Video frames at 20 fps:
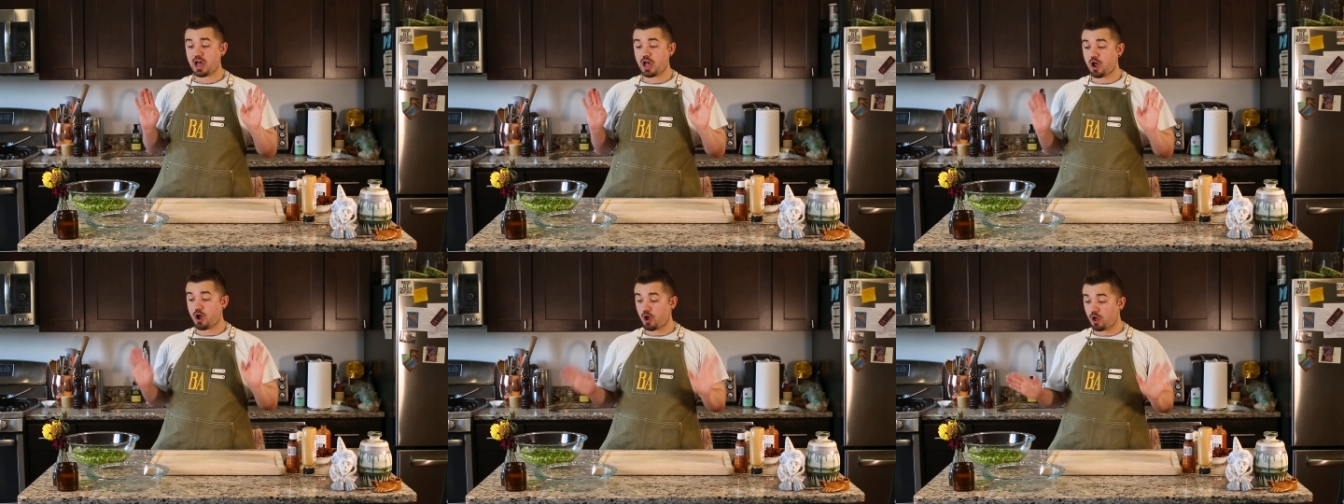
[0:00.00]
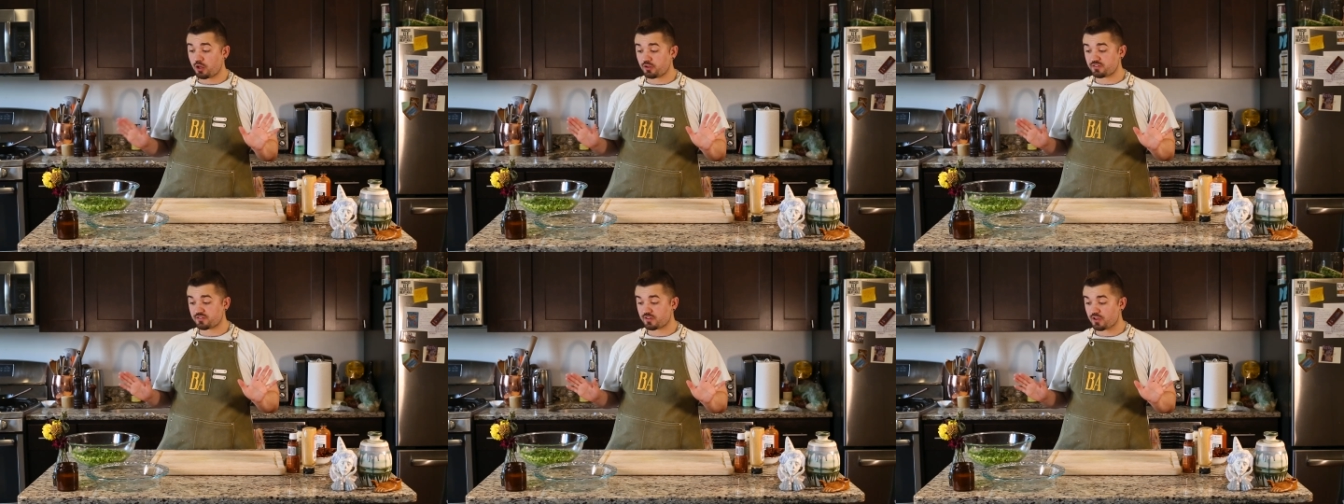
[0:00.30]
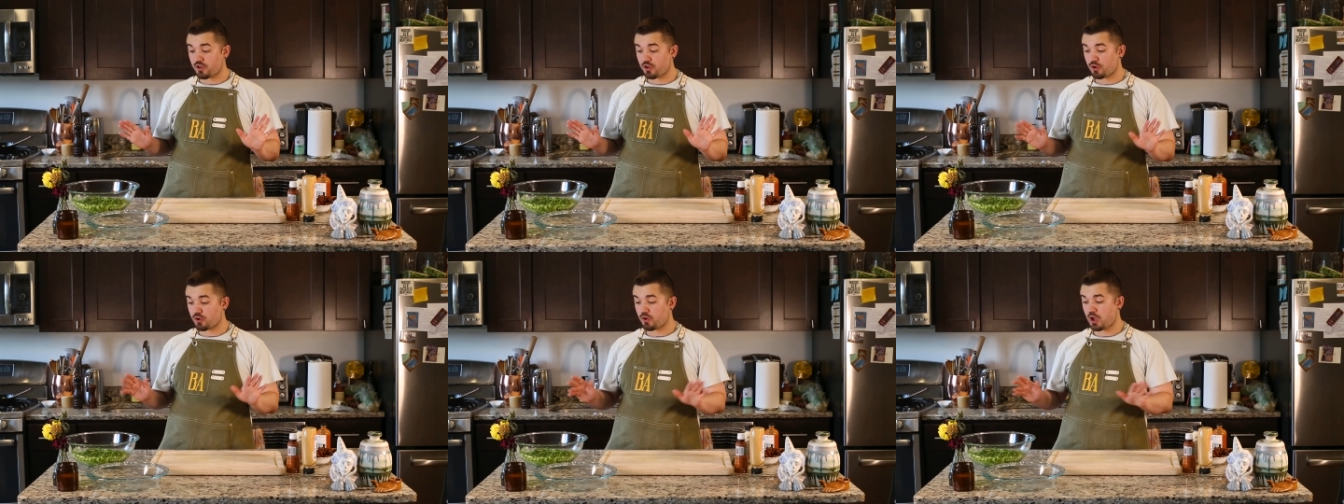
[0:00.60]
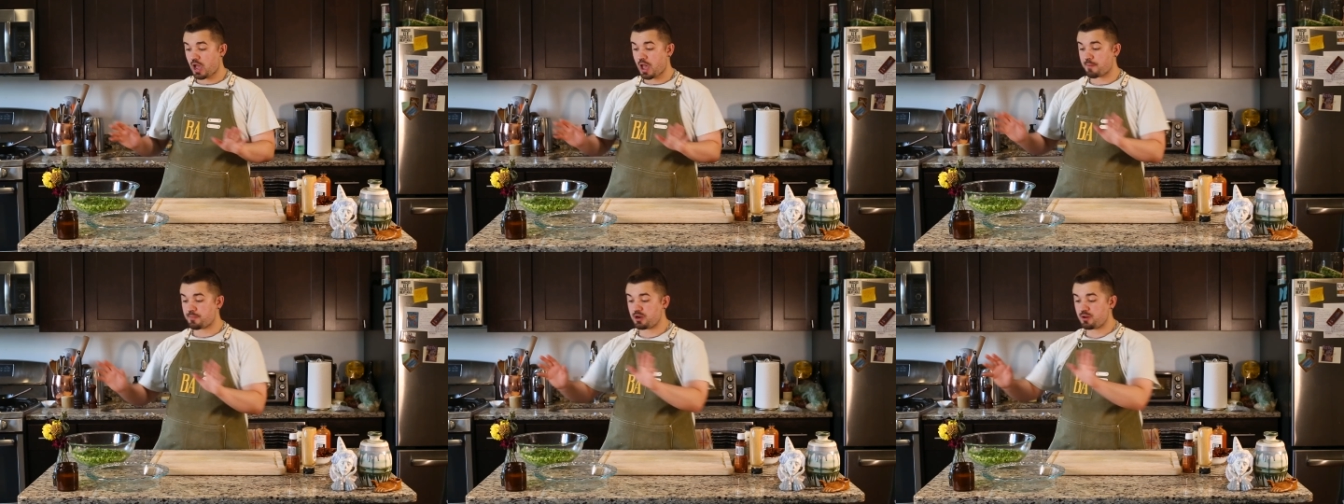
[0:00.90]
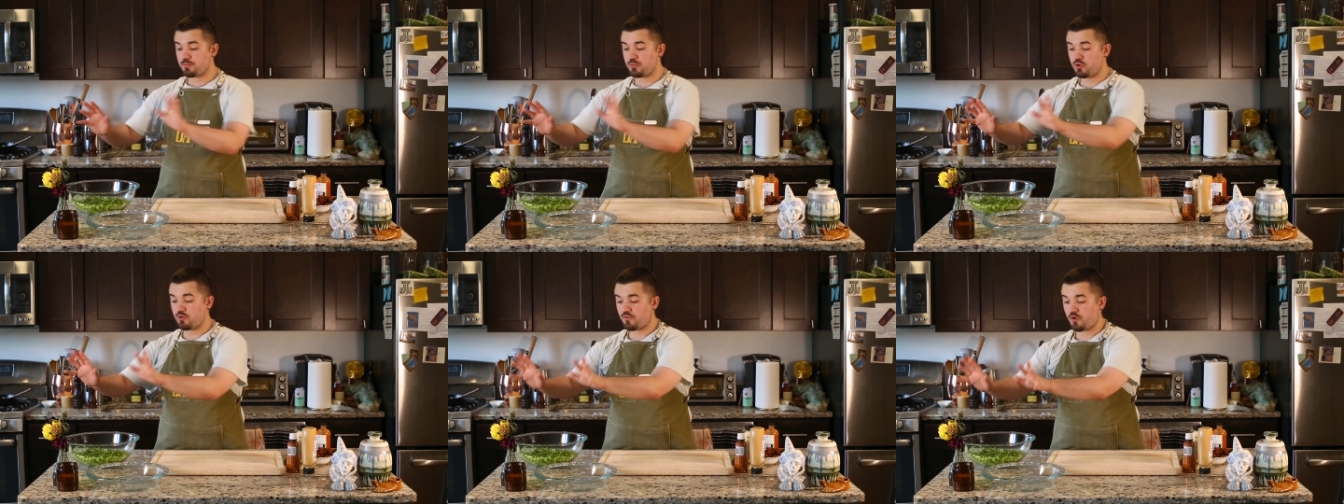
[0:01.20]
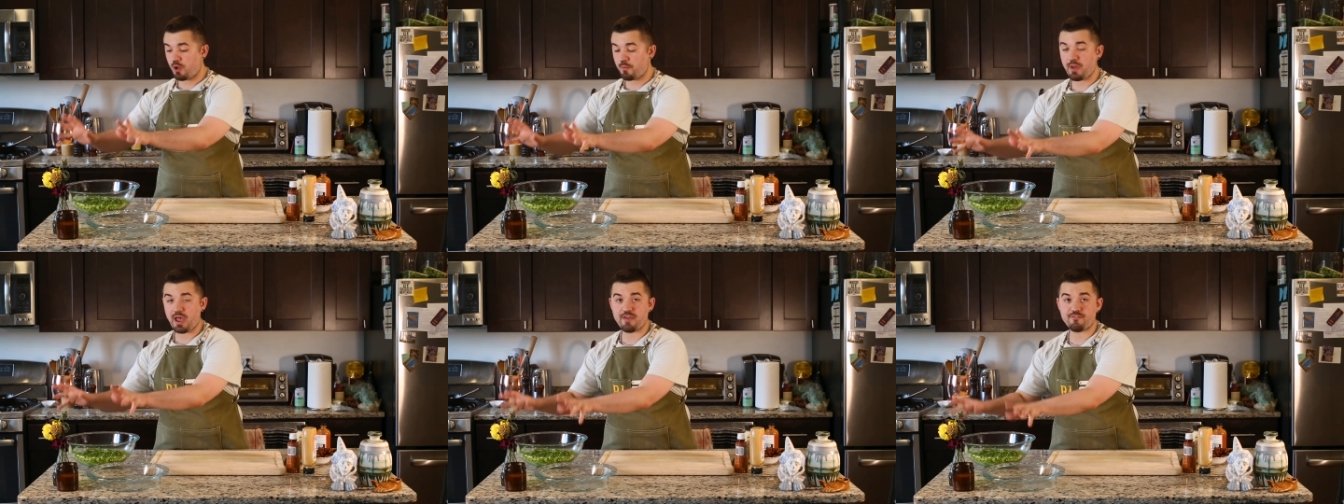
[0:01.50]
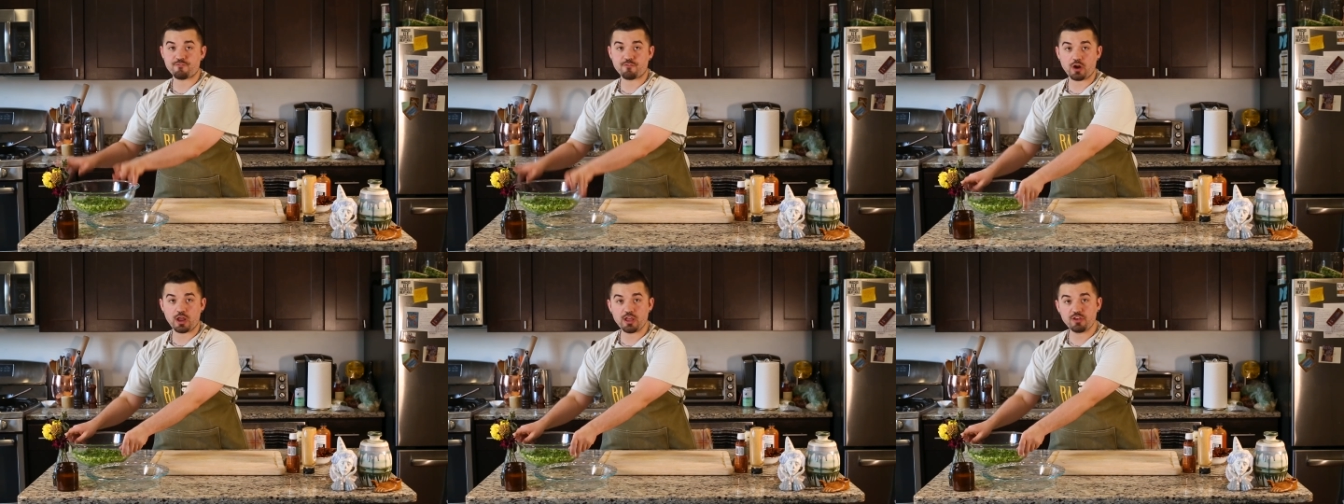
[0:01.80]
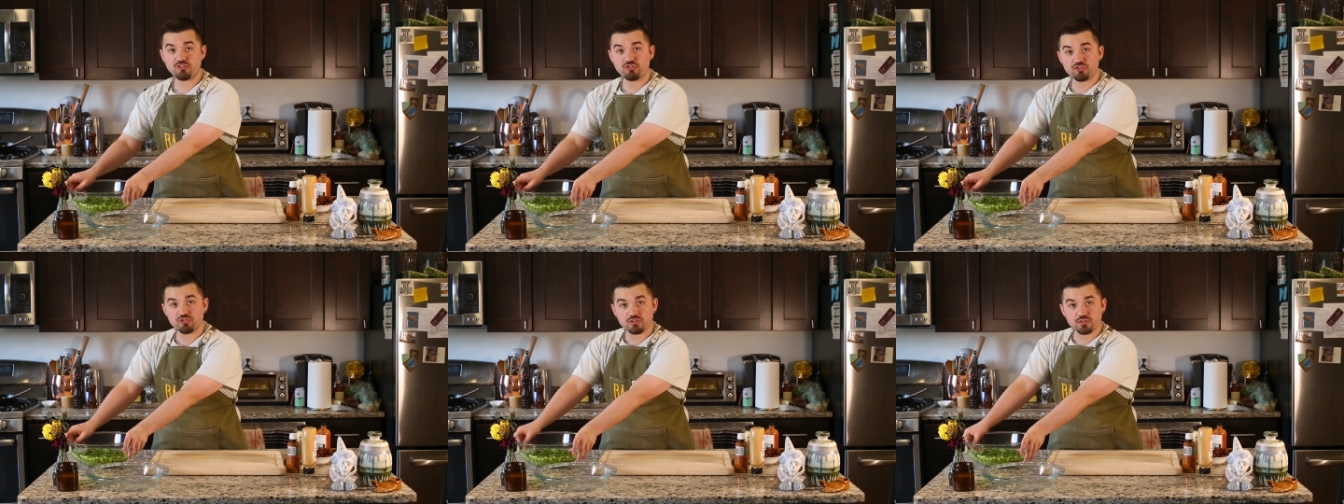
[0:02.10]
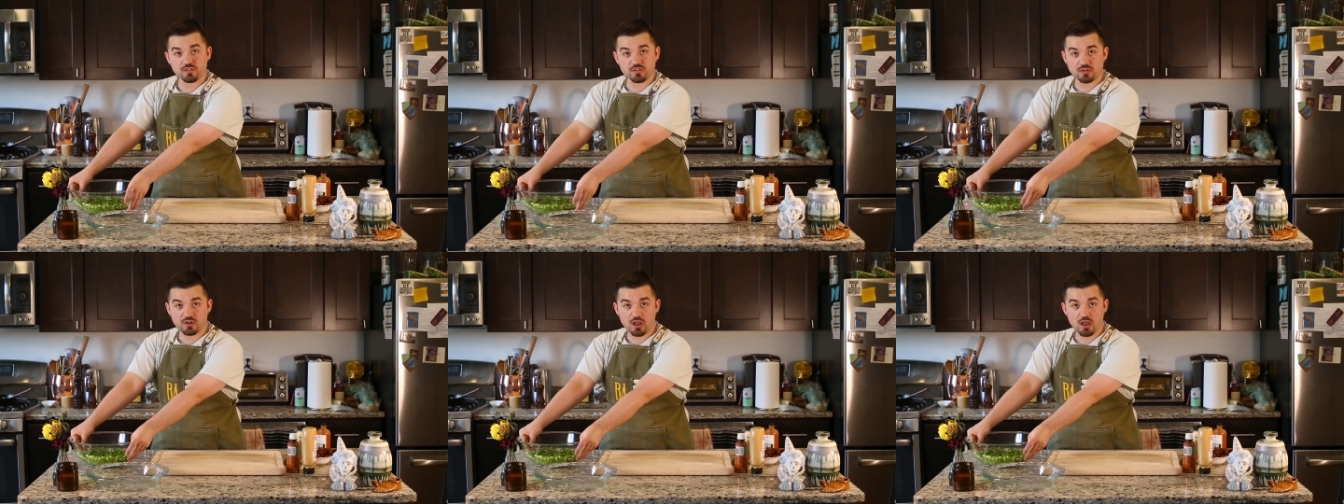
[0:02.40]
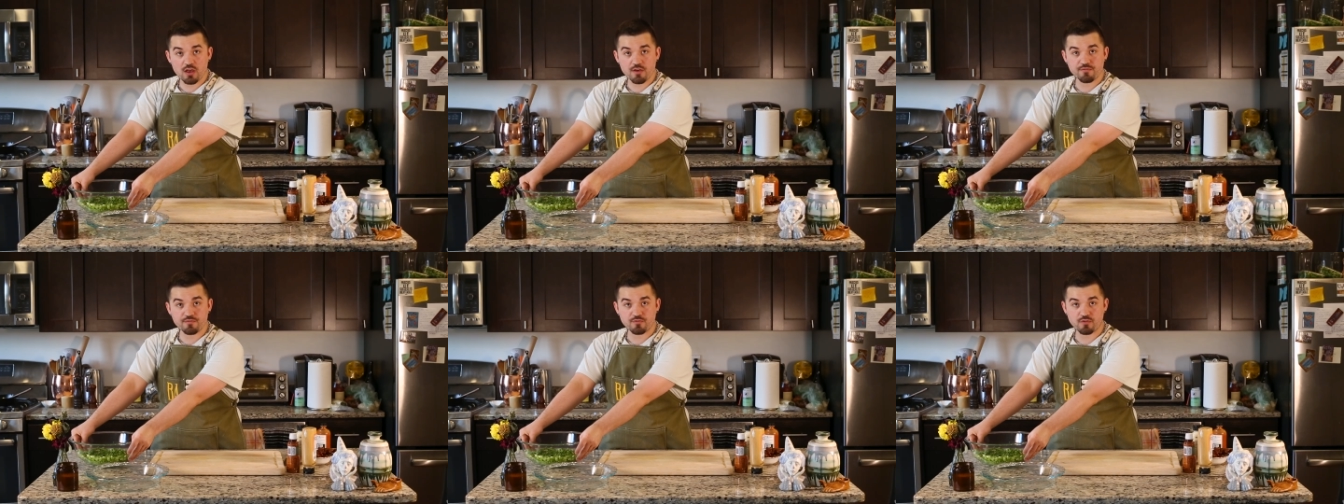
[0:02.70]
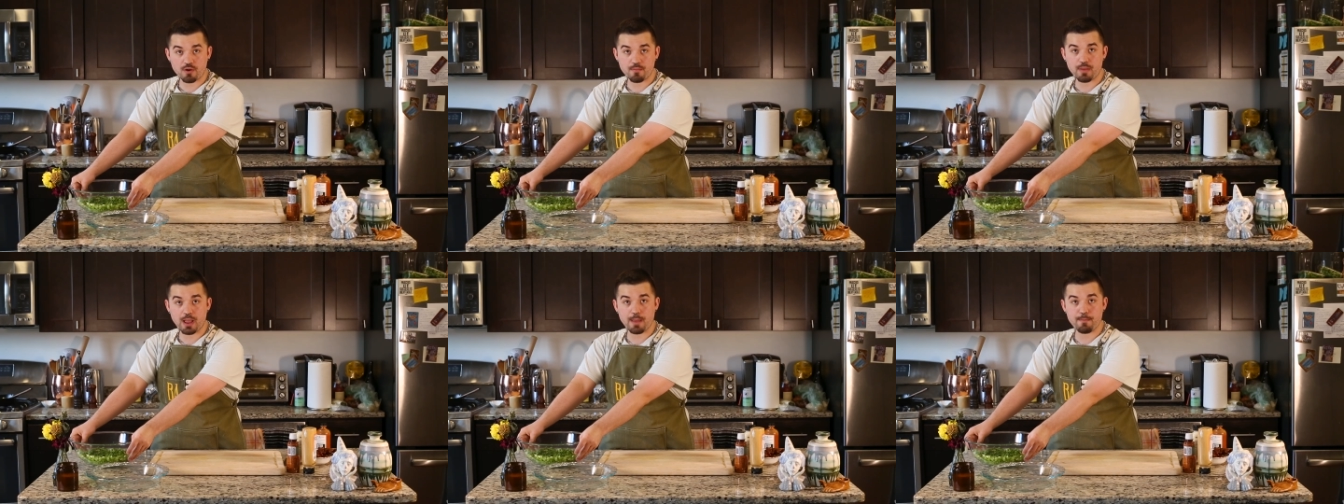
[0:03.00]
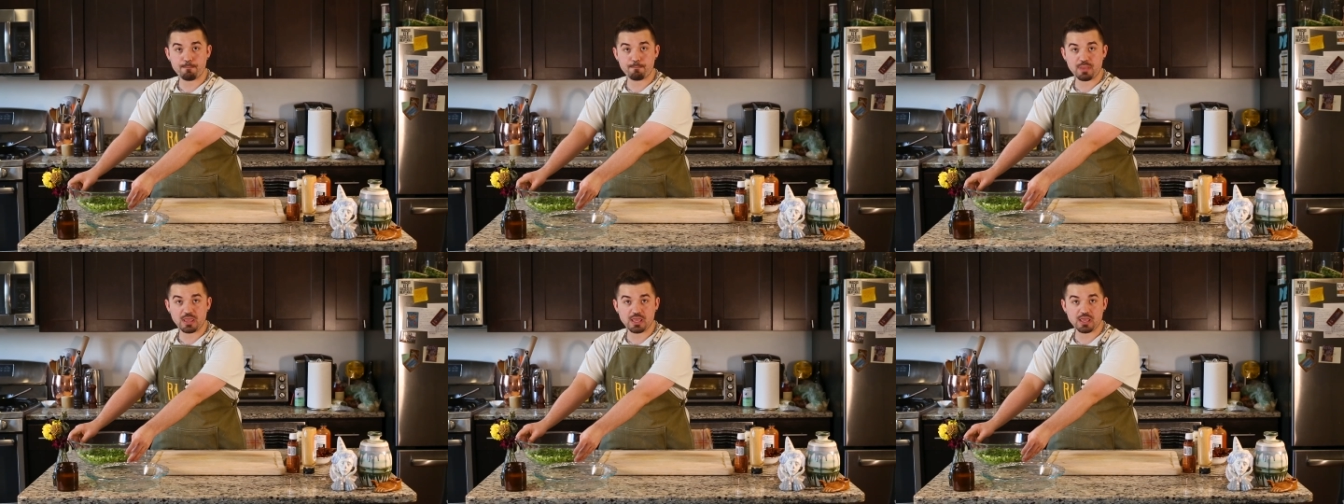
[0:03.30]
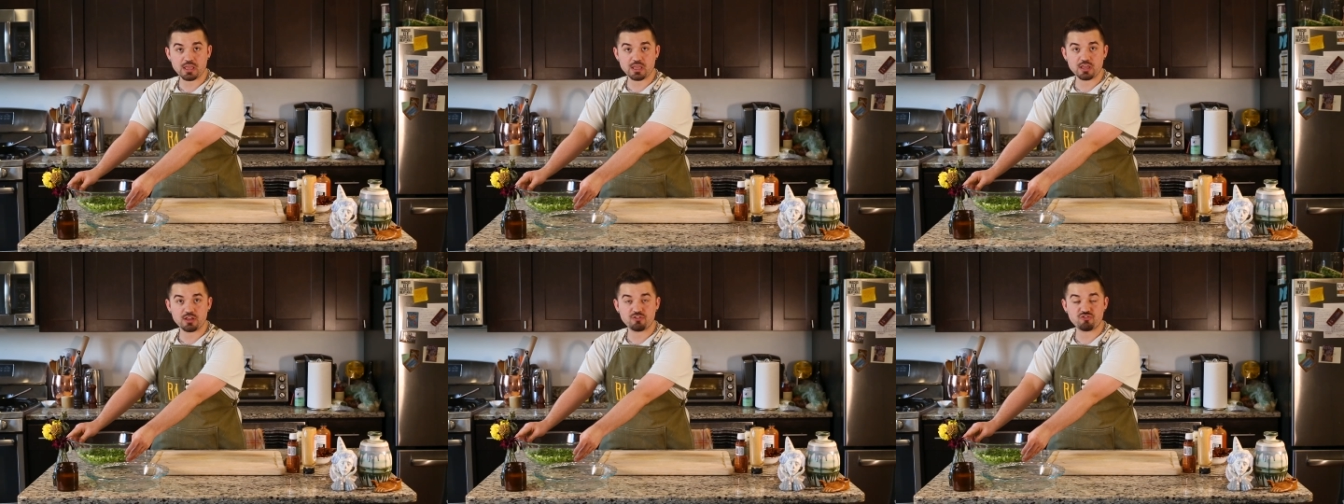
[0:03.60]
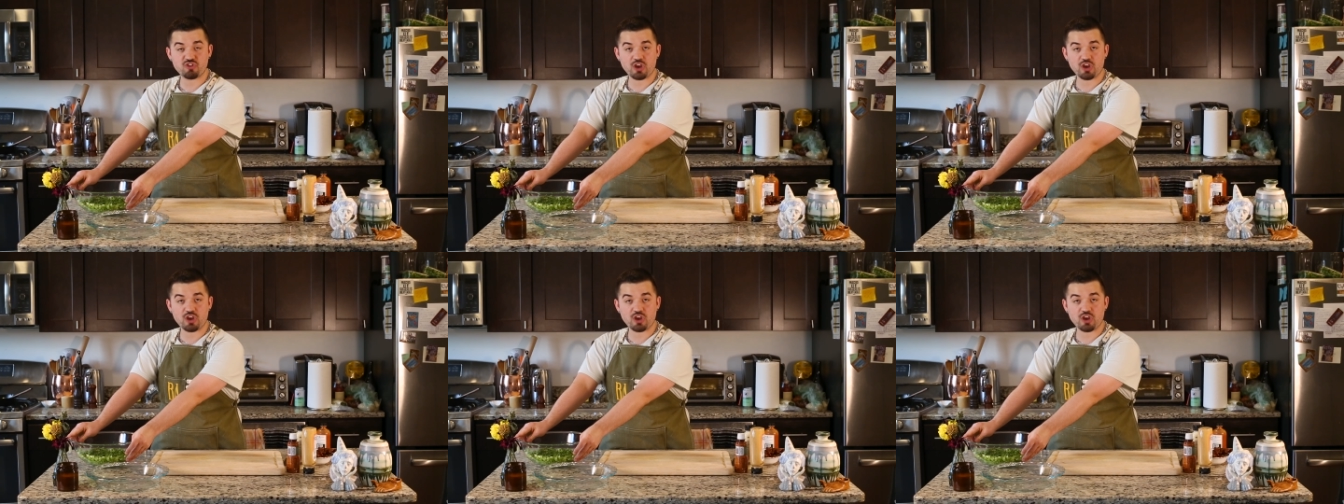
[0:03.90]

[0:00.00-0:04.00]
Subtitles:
Also, I'm going to move all my fresh stuff from my big,